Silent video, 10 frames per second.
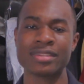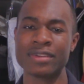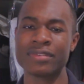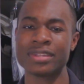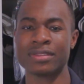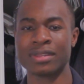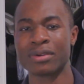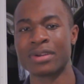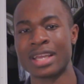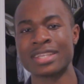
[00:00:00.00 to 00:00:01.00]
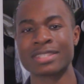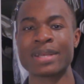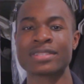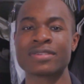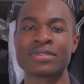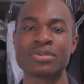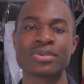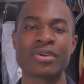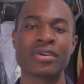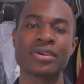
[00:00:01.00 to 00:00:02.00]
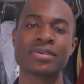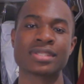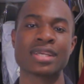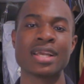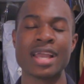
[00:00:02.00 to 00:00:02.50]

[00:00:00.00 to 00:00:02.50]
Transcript: different little inexpensive tutorials,